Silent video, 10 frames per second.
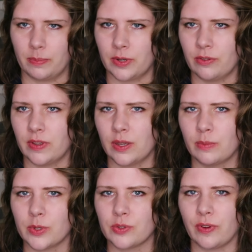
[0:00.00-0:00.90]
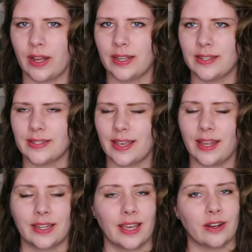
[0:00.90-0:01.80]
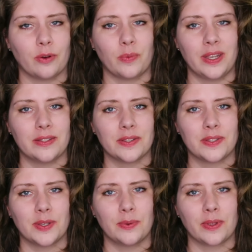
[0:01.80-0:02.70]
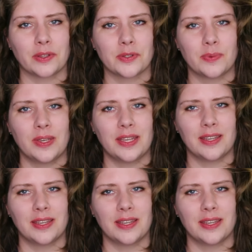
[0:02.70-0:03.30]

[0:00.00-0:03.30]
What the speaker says: up a new video most Fridays and cannot wait to see you next week.